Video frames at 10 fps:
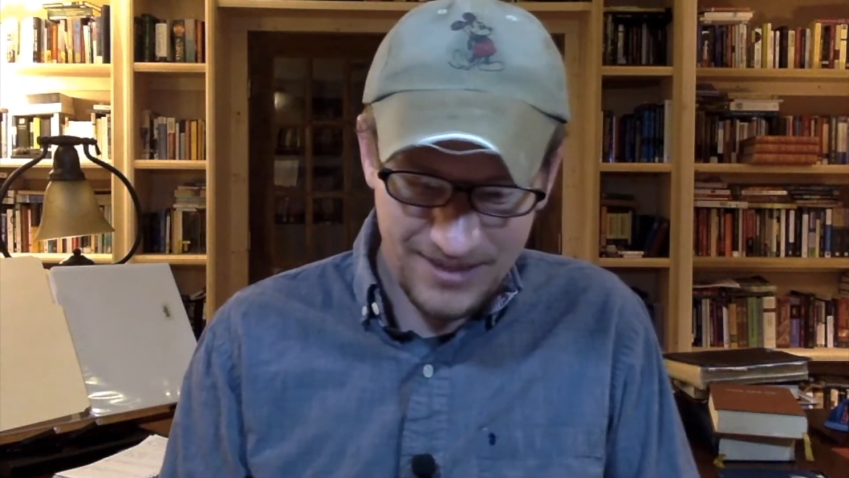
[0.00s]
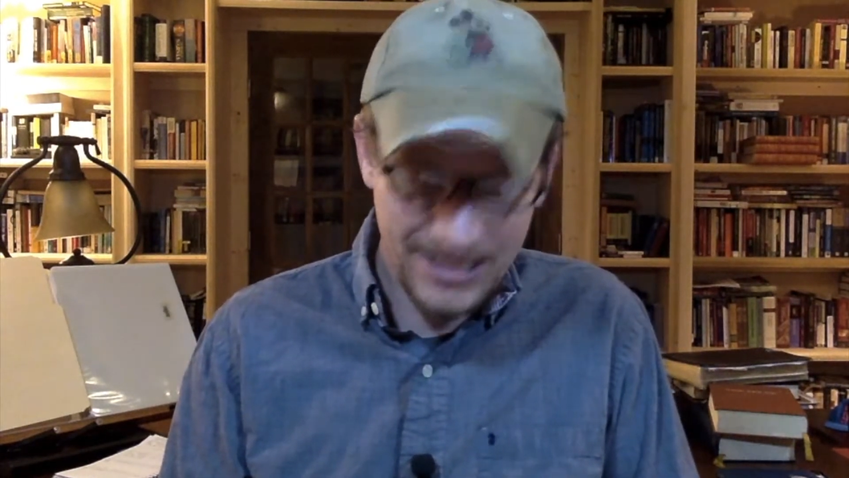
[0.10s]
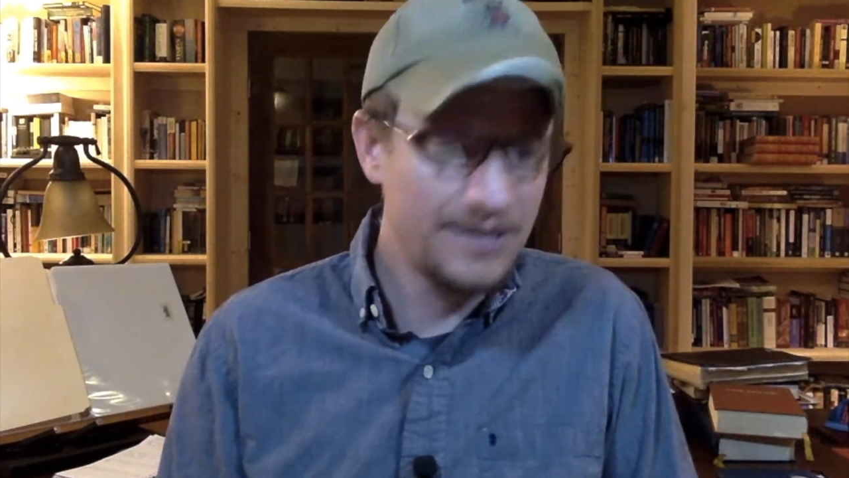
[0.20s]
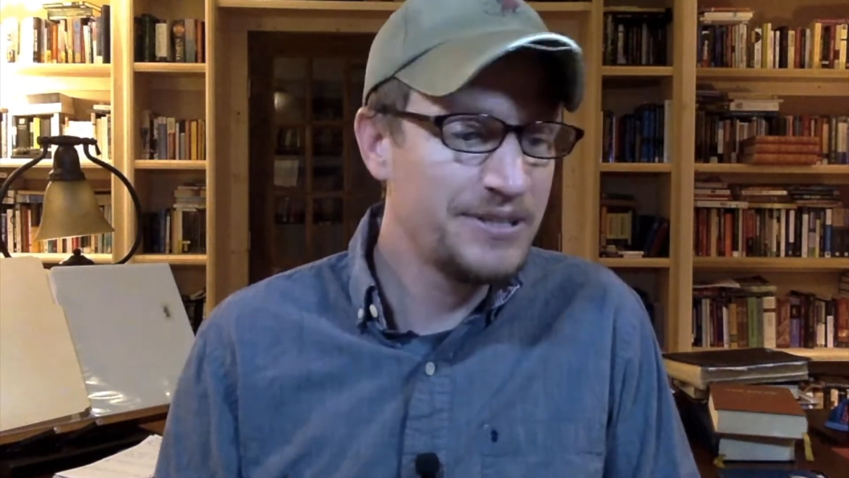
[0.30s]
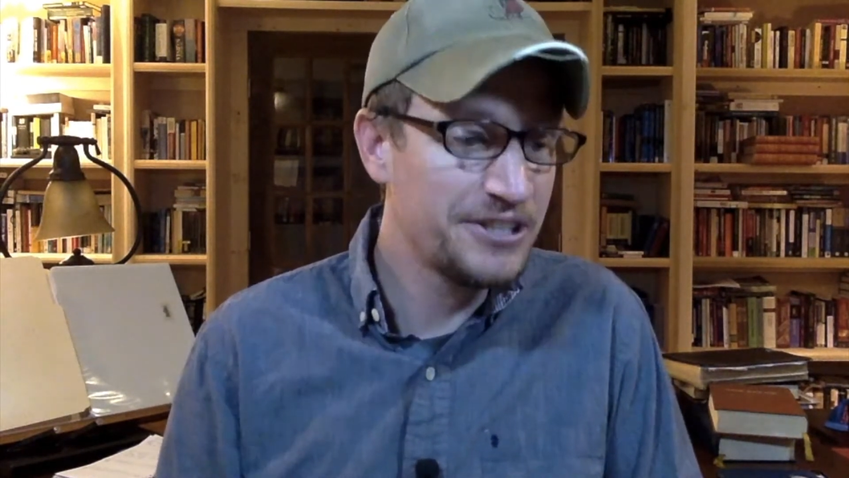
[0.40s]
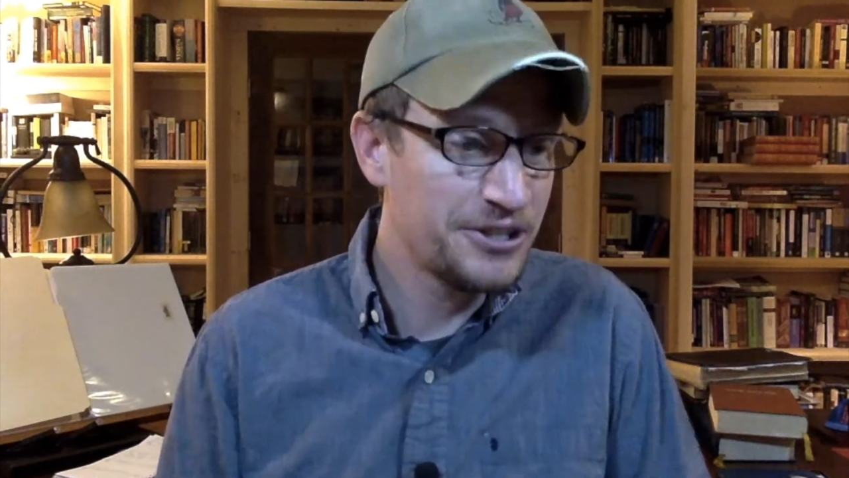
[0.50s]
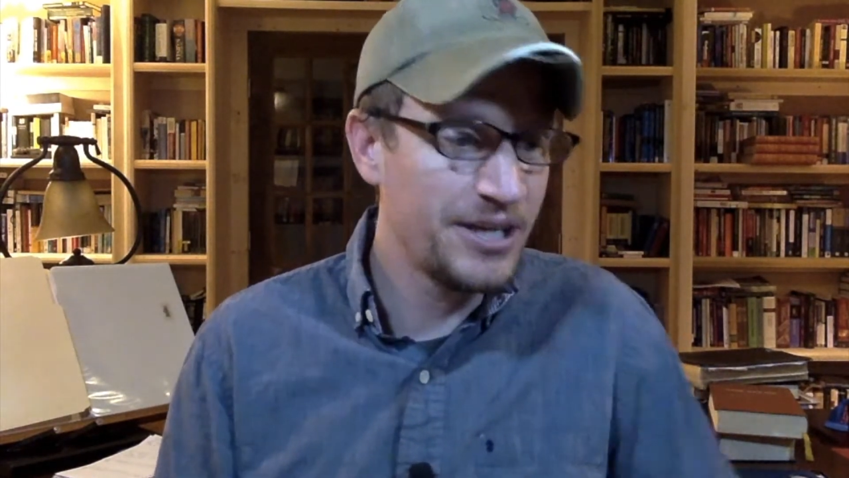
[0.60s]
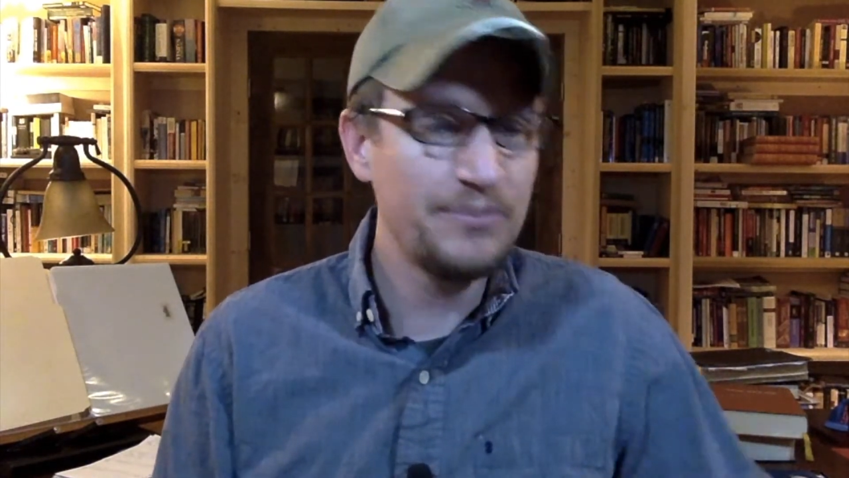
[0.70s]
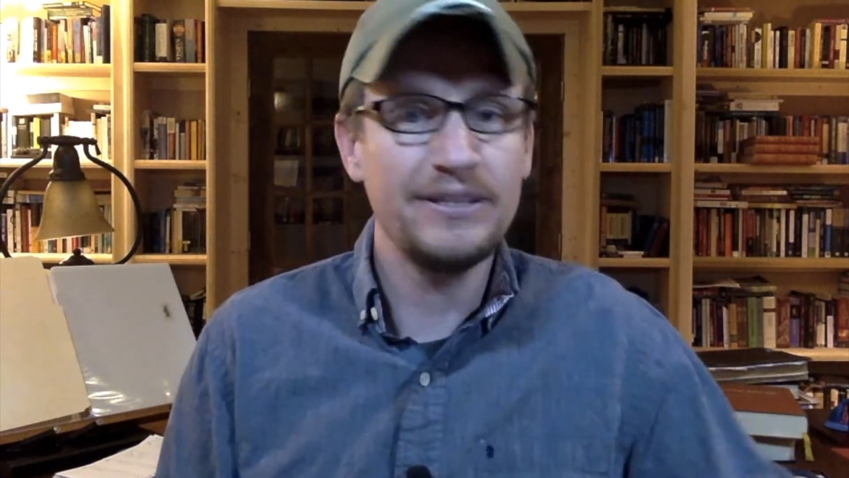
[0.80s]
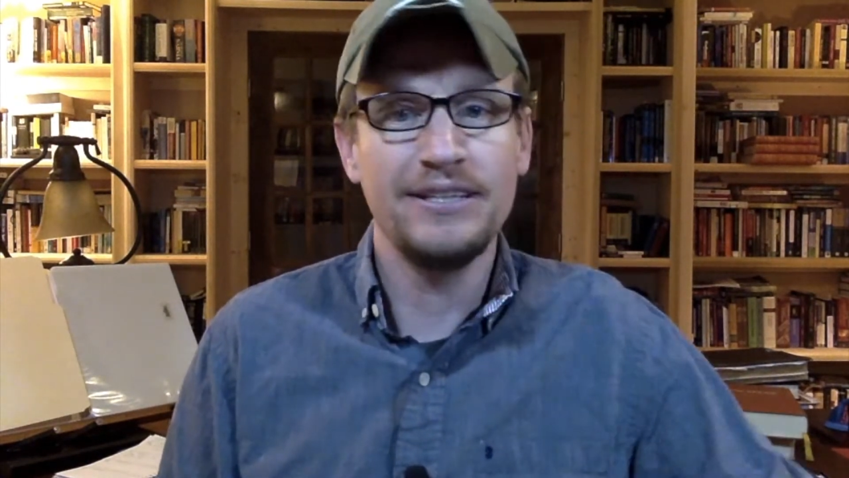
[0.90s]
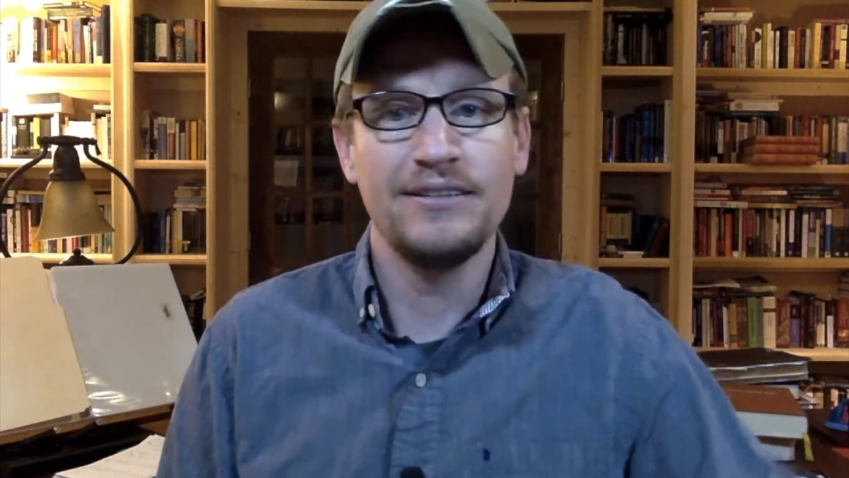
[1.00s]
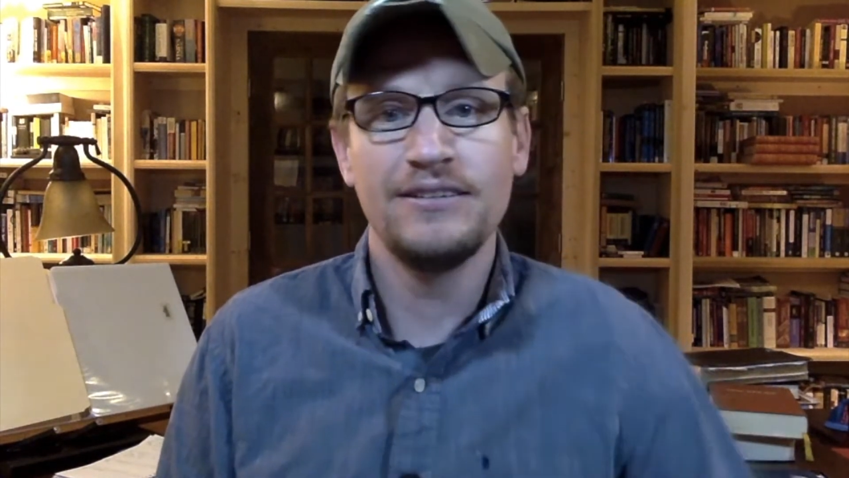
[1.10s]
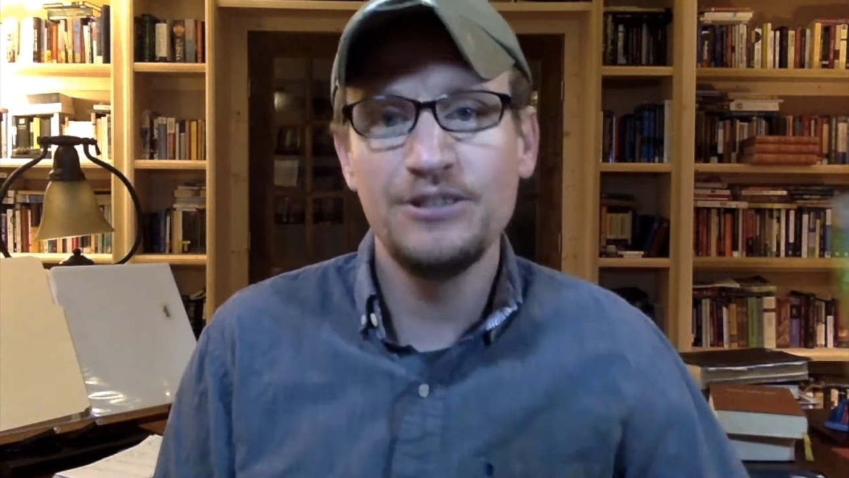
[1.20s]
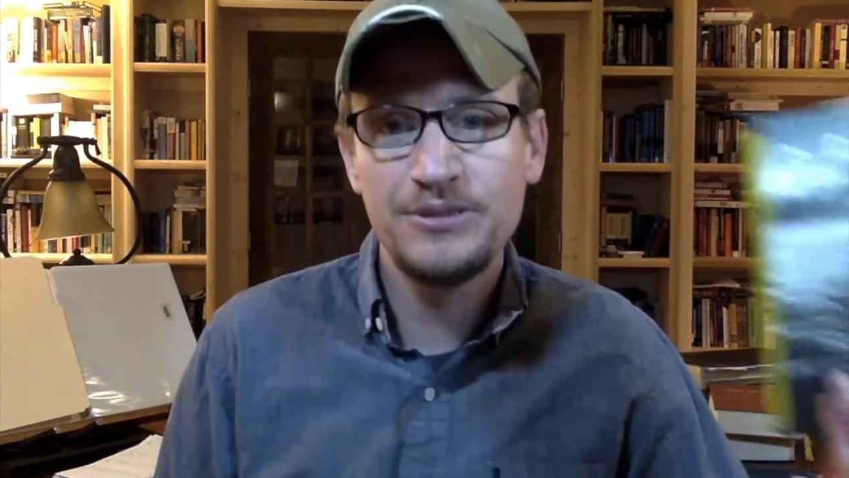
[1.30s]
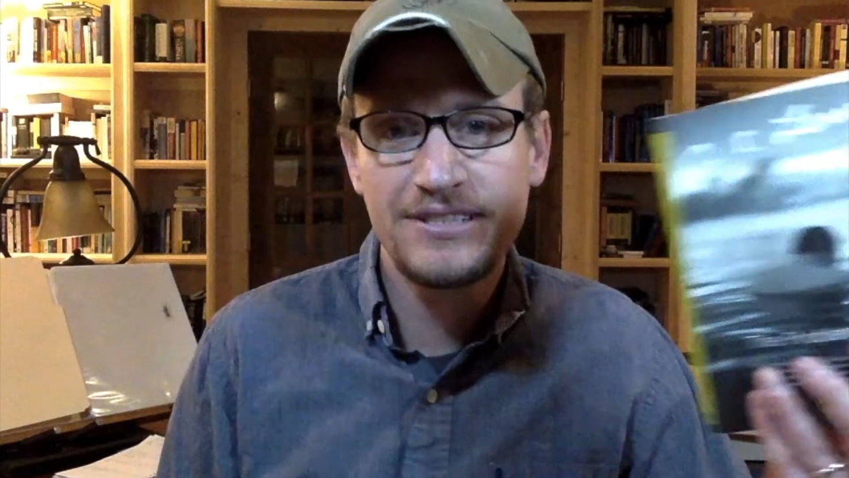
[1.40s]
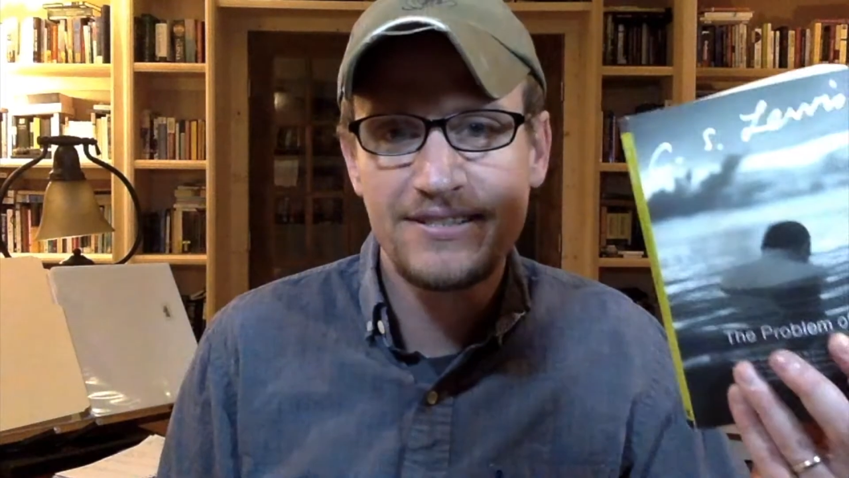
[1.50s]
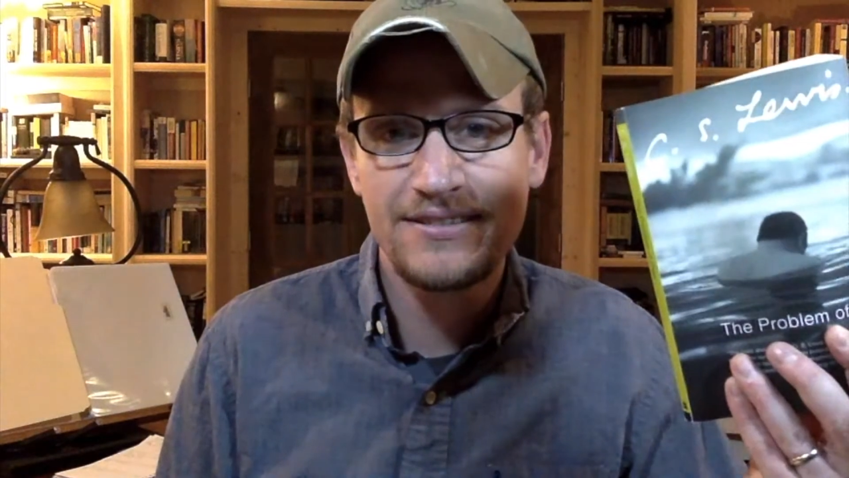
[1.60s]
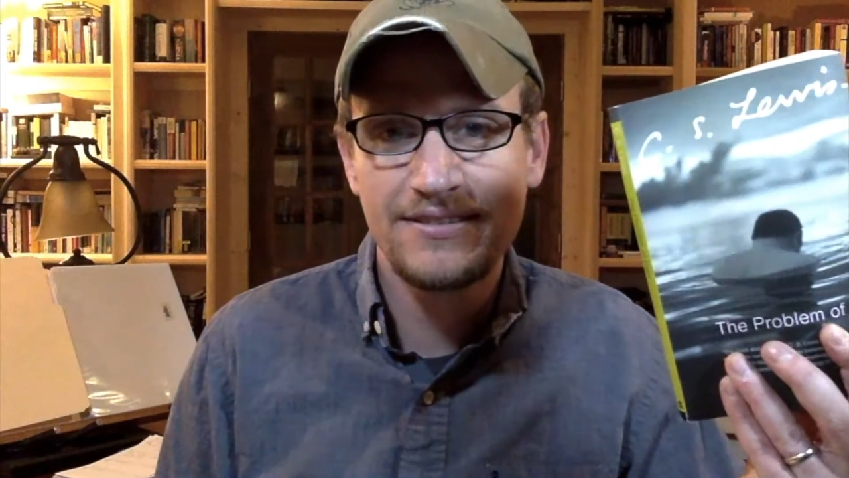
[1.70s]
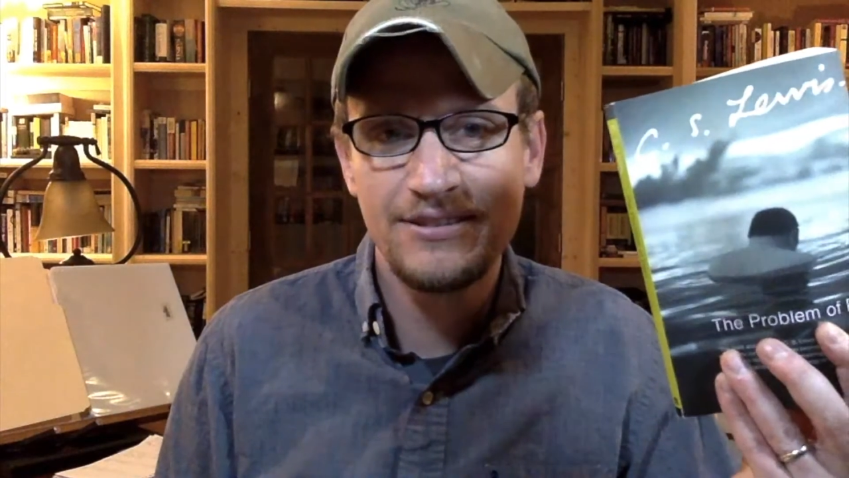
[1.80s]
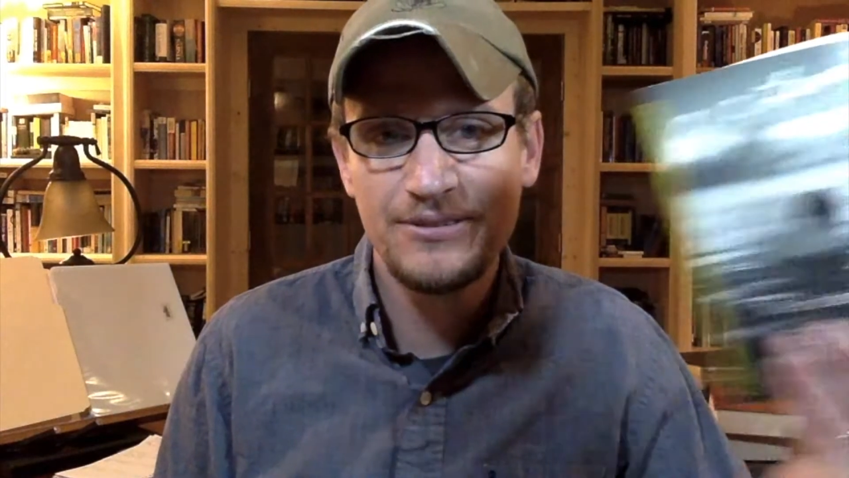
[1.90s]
And I'm in good company, Lewis,